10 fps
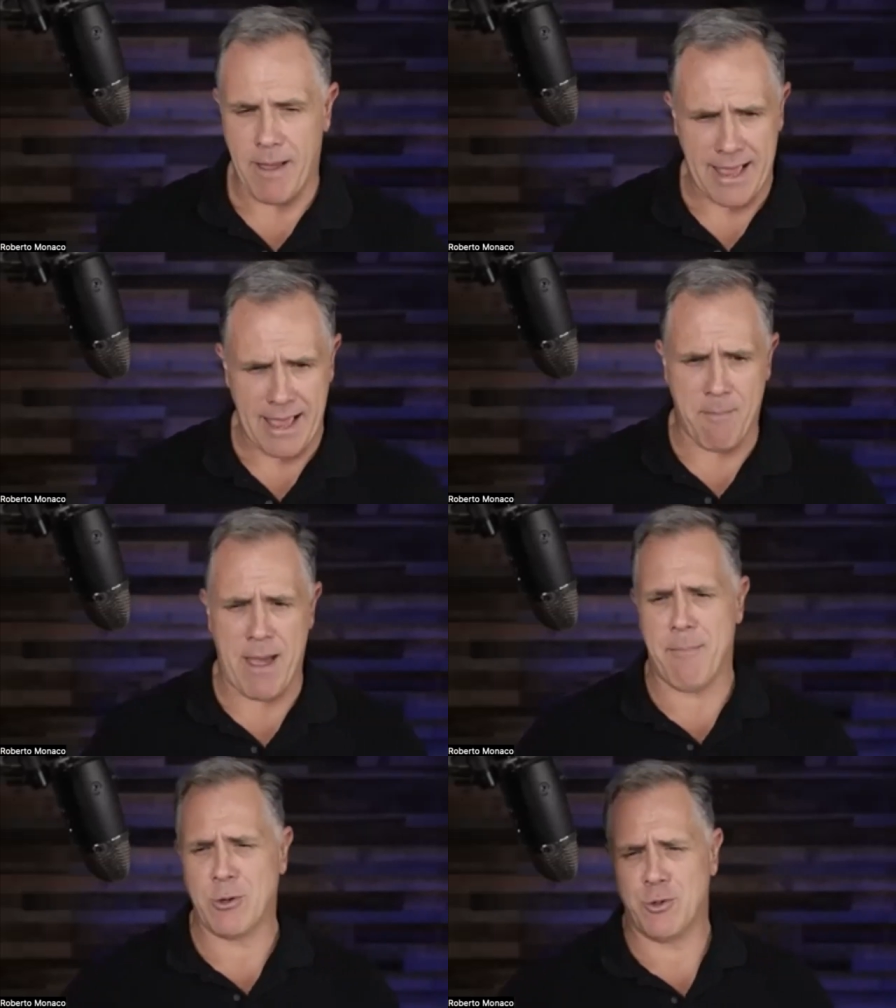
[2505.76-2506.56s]
am i
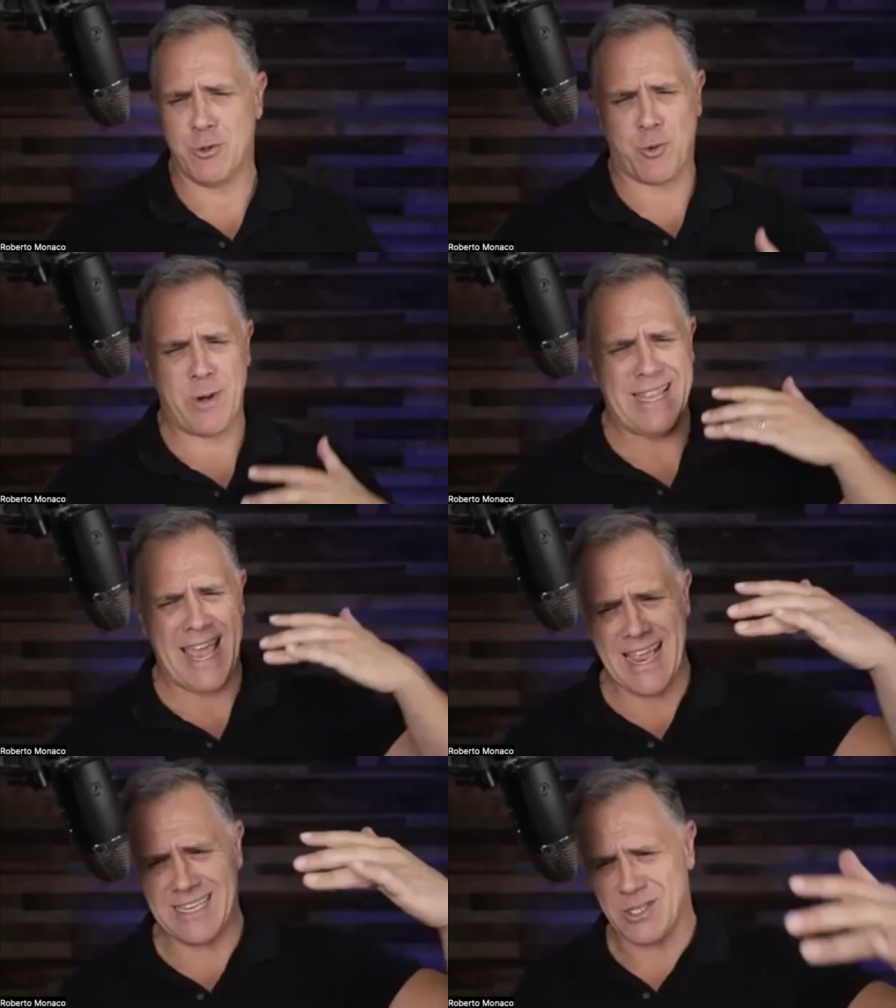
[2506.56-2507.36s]
able to do three
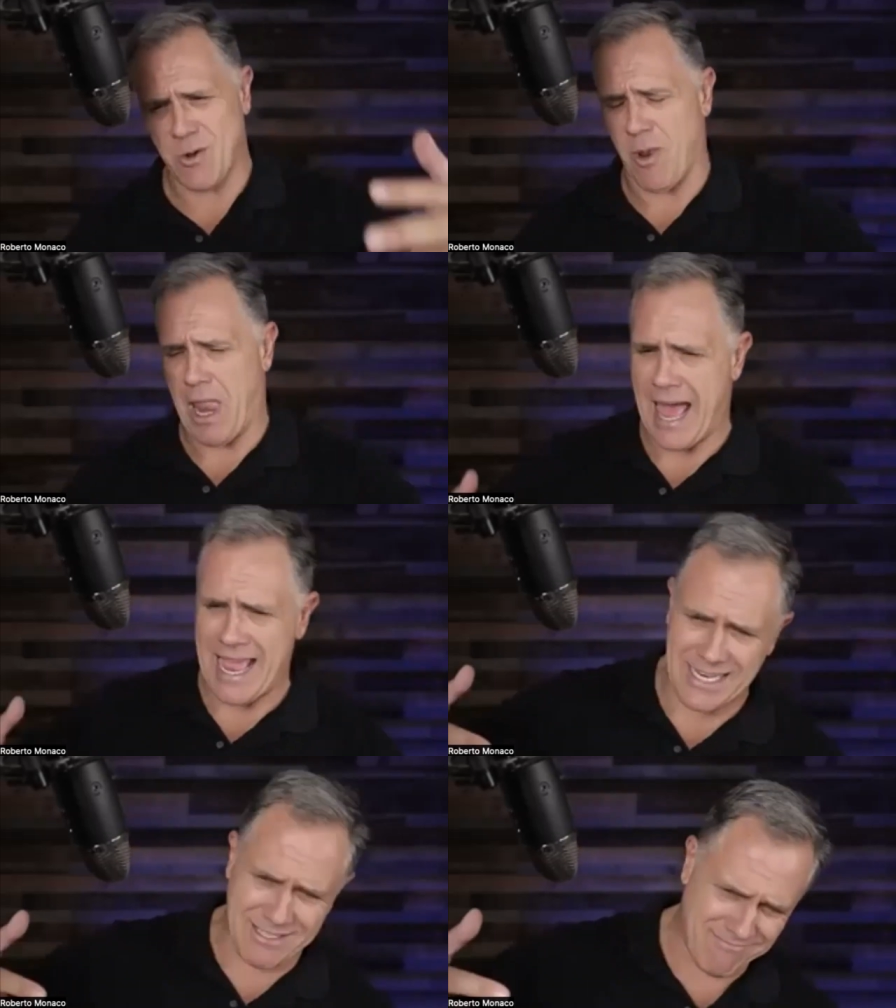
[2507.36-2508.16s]
days
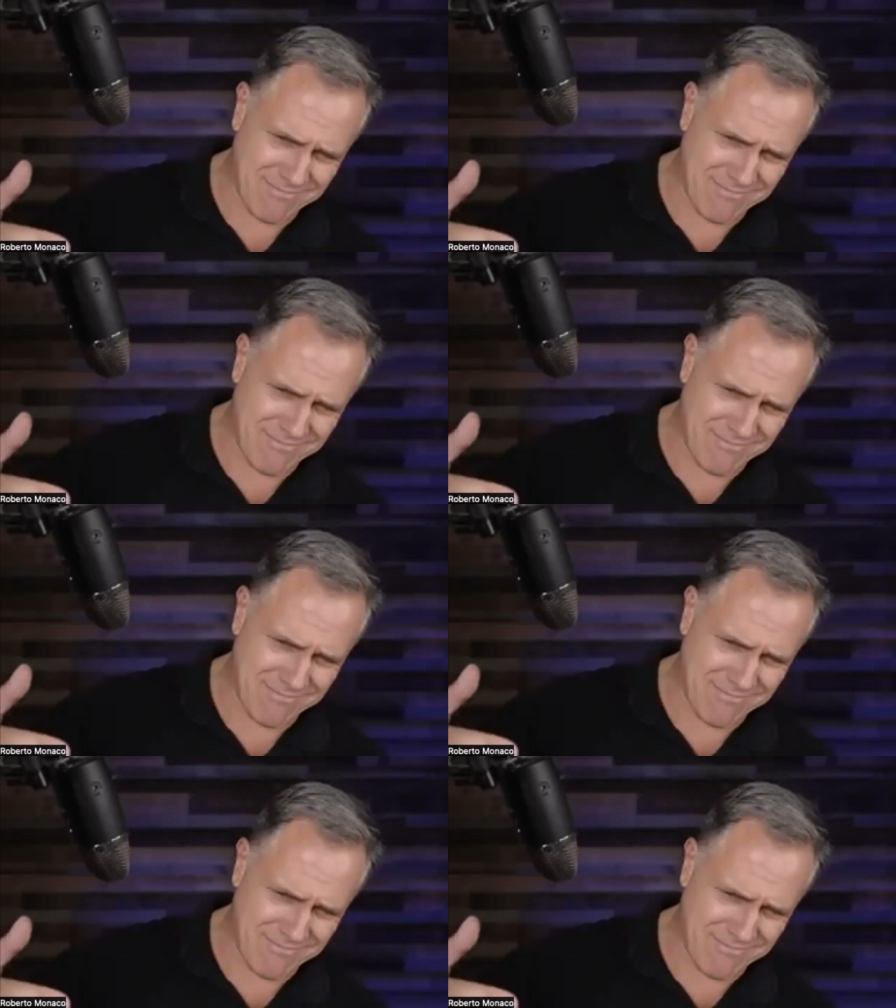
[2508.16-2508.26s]
online